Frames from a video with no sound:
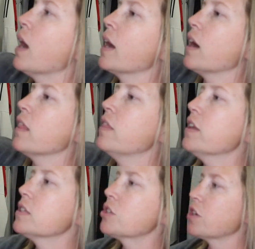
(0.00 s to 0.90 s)
I got
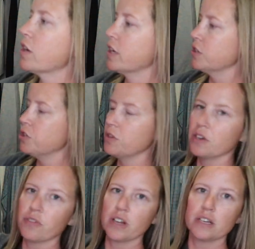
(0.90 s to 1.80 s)
this shirt in two
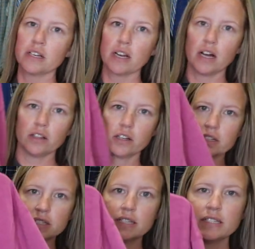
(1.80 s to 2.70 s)
different
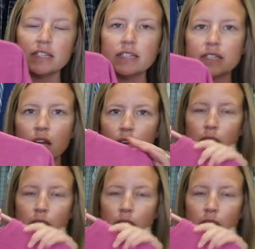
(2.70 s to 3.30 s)
colors. This is